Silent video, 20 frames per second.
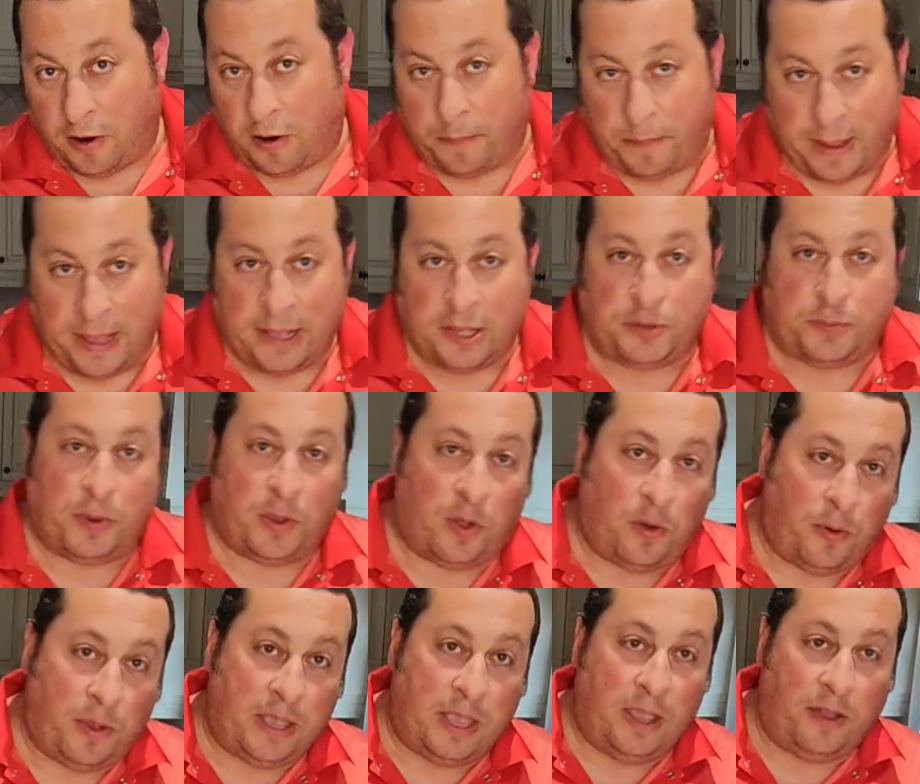pan's been
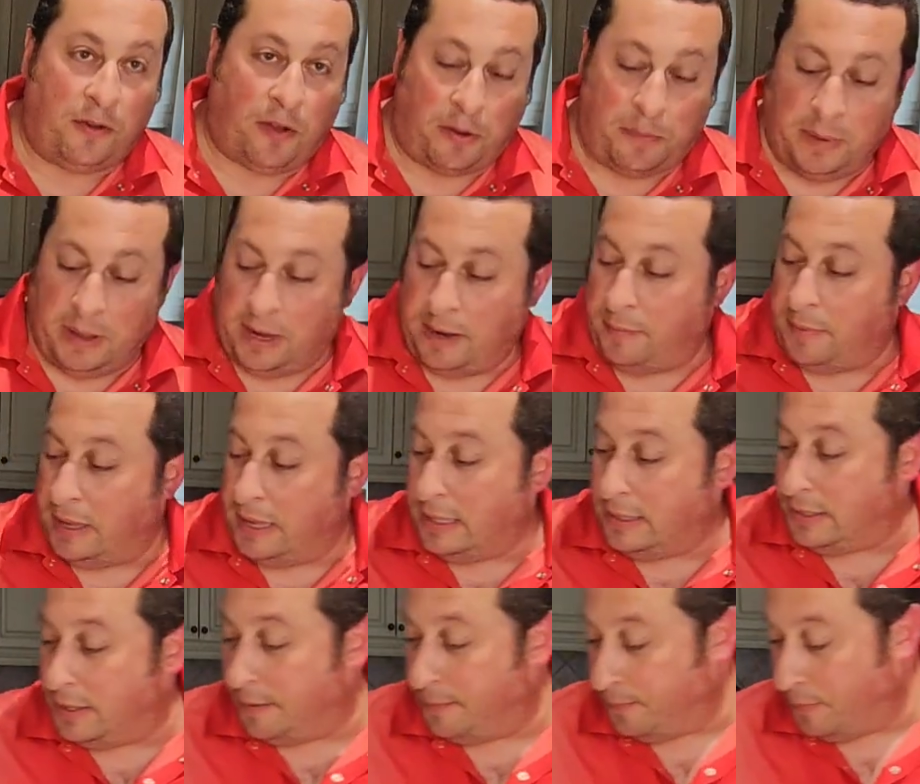going here on medium heat.
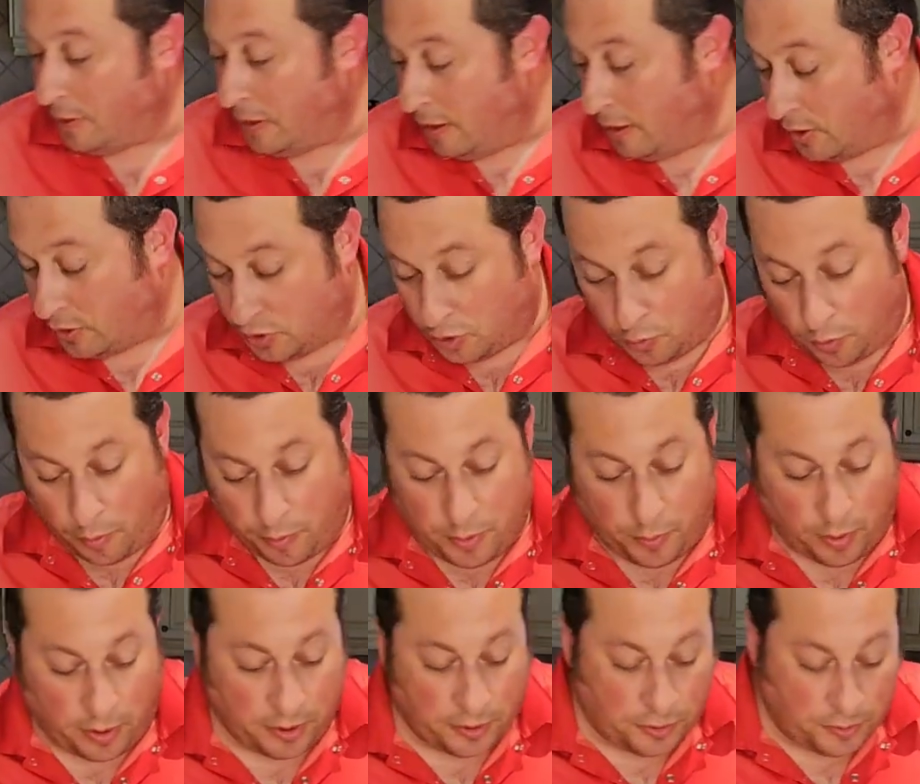So what we
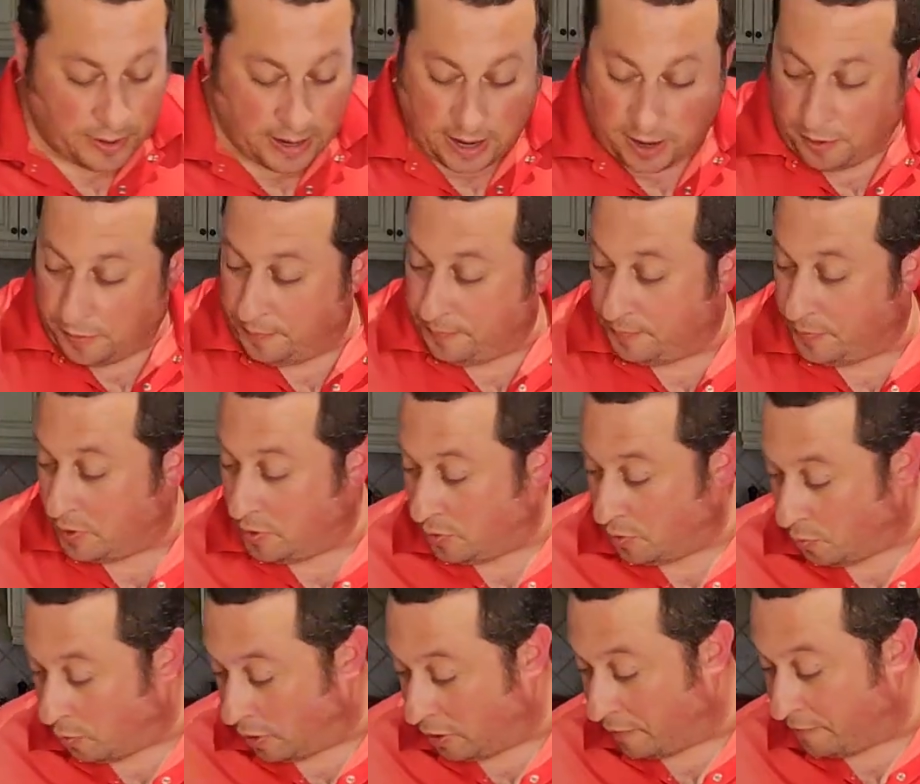want to do now,
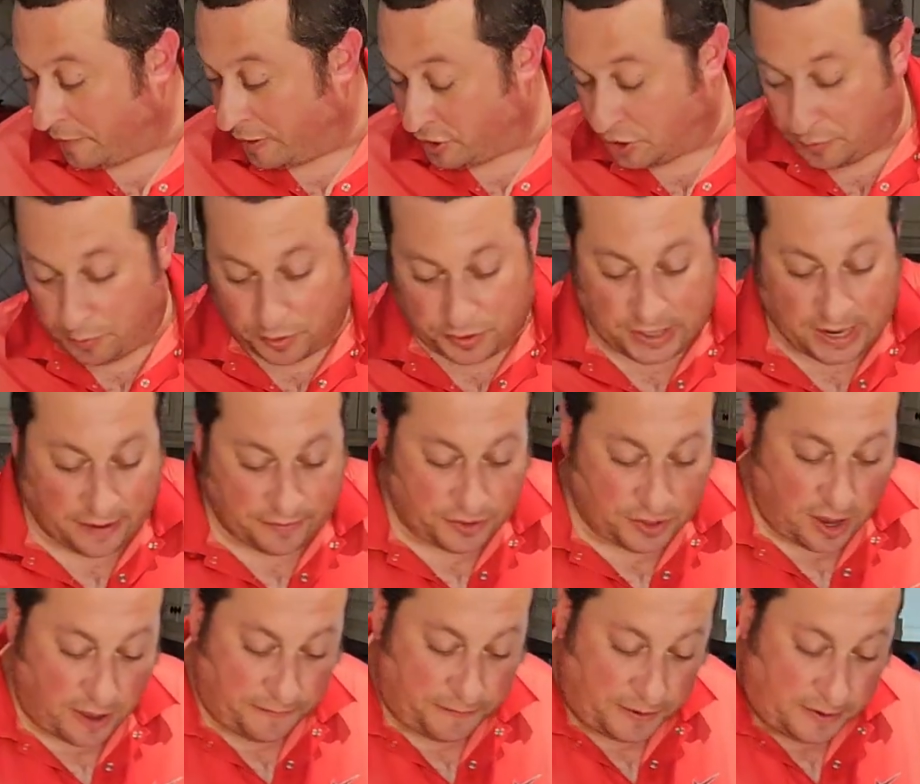while our vegetables have
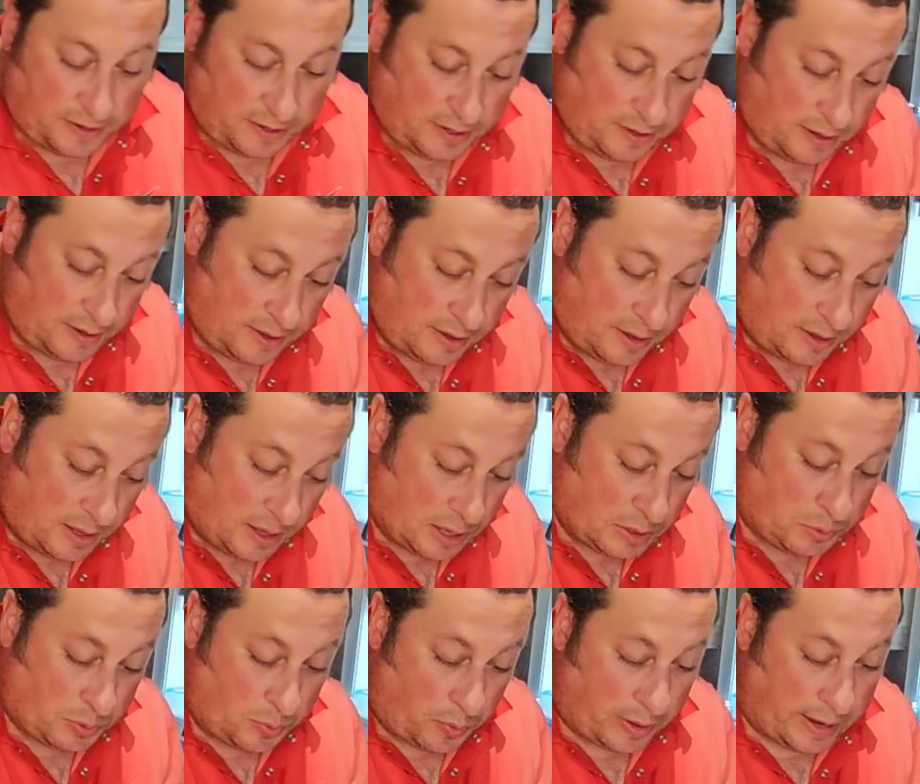softened, is we
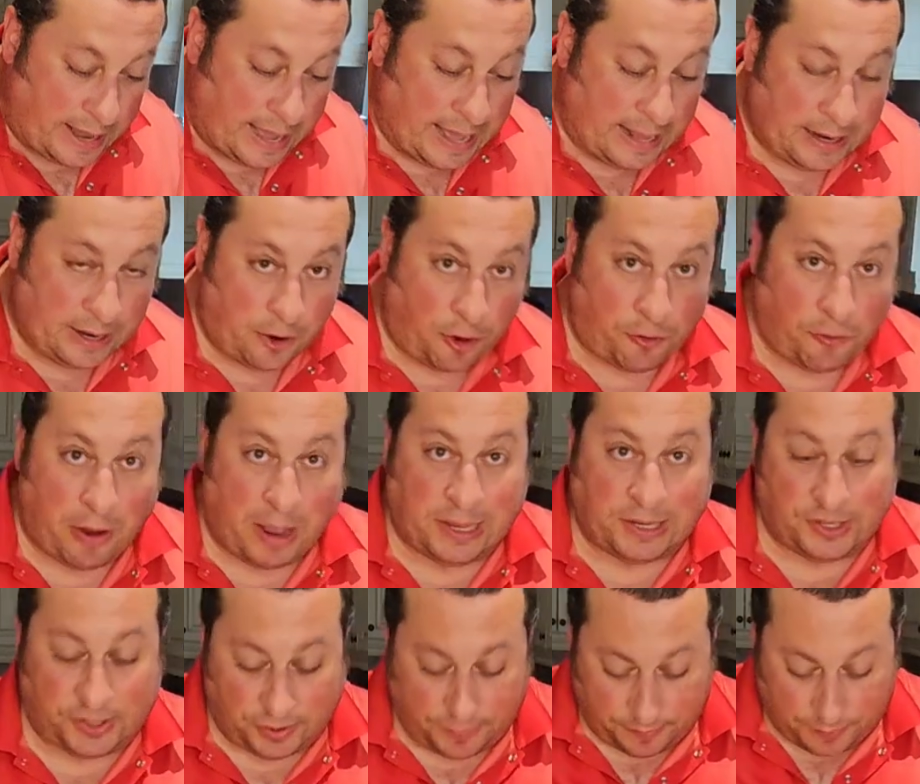want to add in our
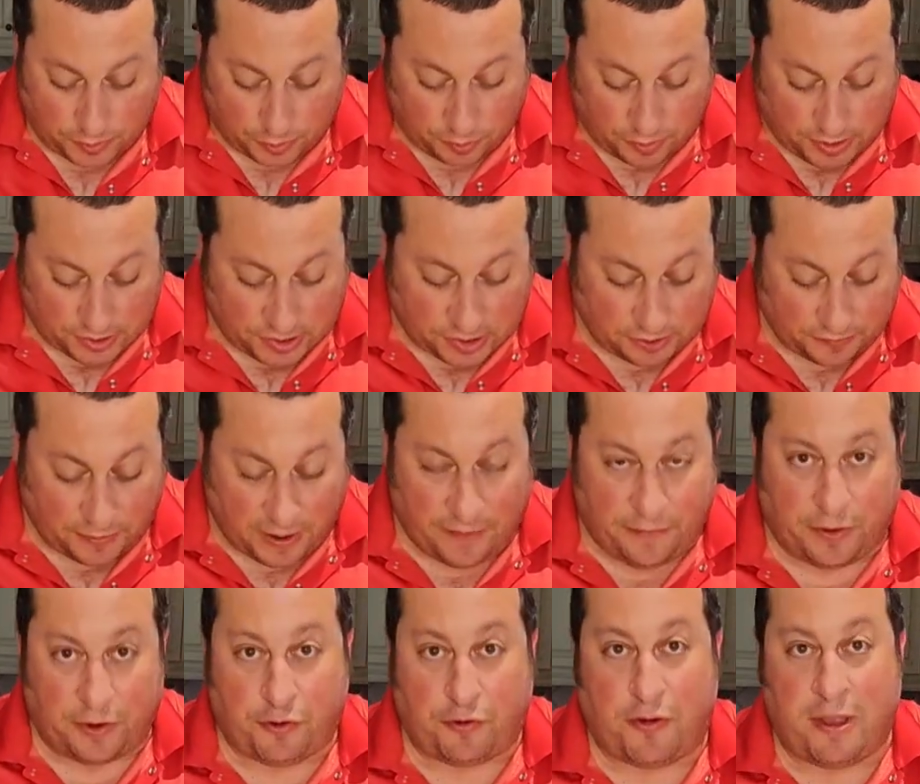rice. So this is
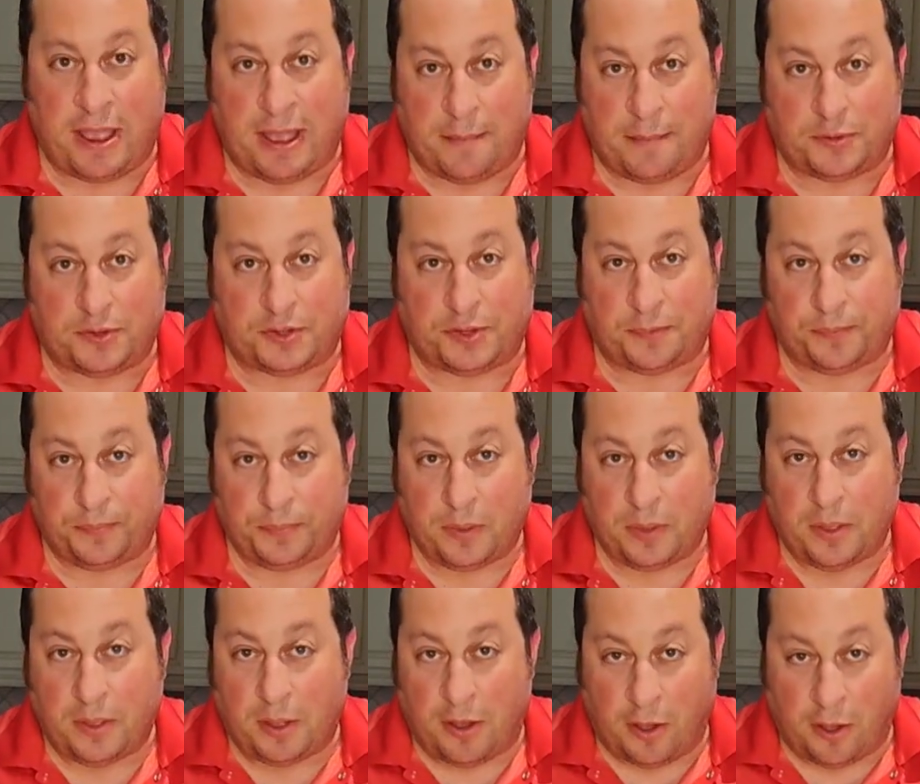500 grams
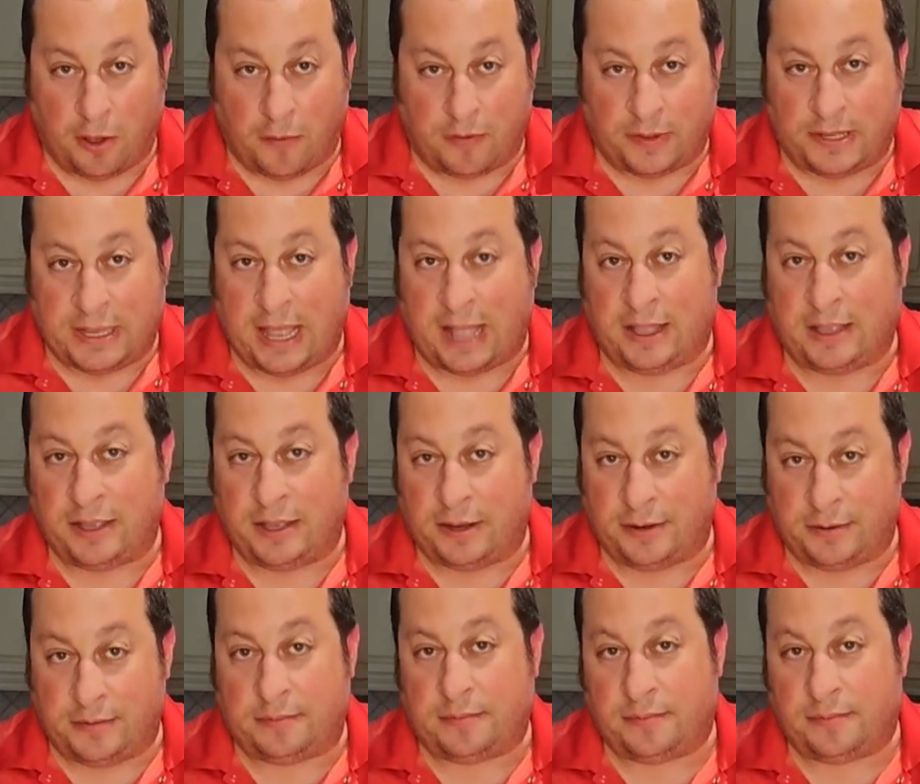of Italian,